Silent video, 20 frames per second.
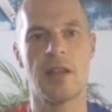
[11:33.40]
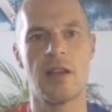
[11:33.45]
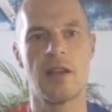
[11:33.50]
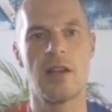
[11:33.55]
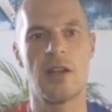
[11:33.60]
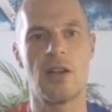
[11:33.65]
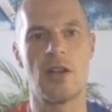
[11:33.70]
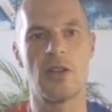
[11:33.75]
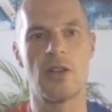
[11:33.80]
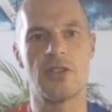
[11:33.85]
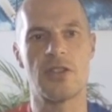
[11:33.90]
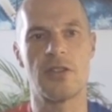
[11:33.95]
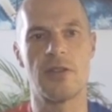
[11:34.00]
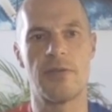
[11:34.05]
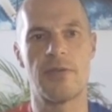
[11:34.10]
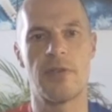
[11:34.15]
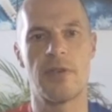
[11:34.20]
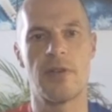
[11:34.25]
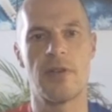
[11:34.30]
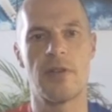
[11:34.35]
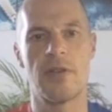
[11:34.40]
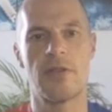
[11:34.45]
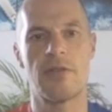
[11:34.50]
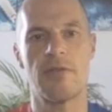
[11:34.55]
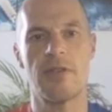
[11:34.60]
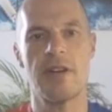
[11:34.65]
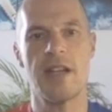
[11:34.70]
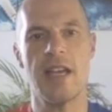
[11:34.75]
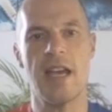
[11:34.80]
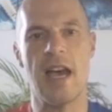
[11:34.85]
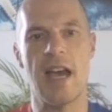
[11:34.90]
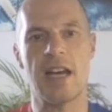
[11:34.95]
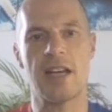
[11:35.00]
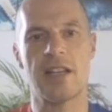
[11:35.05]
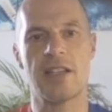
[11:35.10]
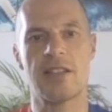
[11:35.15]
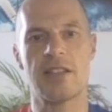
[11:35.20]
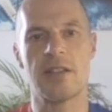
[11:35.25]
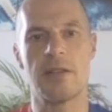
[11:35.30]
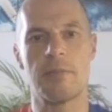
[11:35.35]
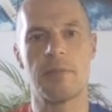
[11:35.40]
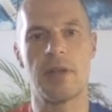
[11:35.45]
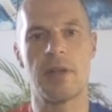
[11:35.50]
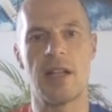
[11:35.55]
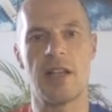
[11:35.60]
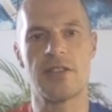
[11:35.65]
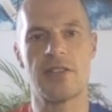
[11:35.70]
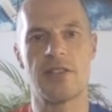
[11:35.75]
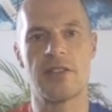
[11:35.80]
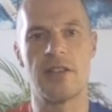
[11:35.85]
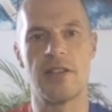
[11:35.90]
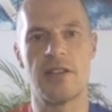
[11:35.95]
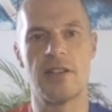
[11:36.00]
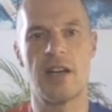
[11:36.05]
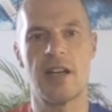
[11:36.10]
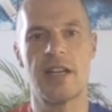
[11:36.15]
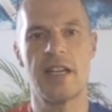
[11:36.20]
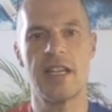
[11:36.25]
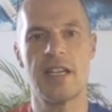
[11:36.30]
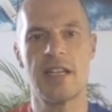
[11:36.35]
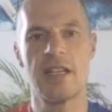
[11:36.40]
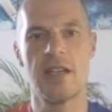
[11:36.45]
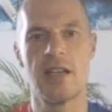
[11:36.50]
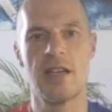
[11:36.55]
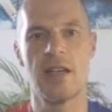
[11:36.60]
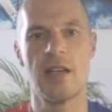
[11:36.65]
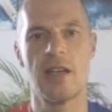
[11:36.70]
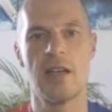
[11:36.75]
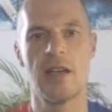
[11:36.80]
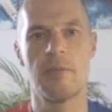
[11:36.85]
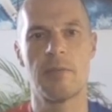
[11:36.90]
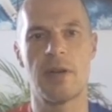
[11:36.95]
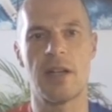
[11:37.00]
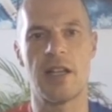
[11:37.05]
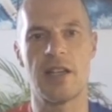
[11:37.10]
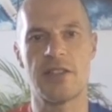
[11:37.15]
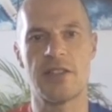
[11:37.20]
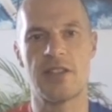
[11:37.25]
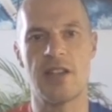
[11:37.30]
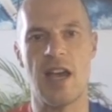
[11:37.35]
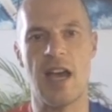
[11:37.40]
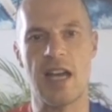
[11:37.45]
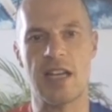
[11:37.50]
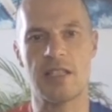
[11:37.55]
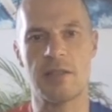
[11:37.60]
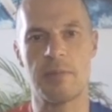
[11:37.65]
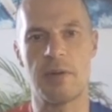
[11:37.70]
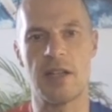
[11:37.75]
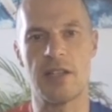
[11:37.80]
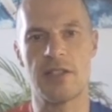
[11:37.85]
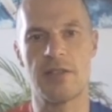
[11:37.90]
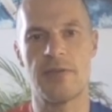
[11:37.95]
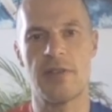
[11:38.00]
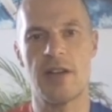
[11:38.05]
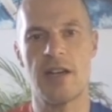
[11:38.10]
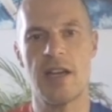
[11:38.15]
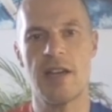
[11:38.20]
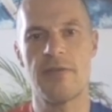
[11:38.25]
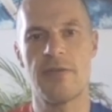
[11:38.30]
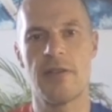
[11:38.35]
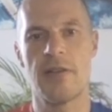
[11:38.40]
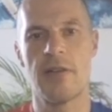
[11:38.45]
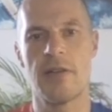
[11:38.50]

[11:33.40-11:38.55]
lots of 3x plus 9 plus x plus 5.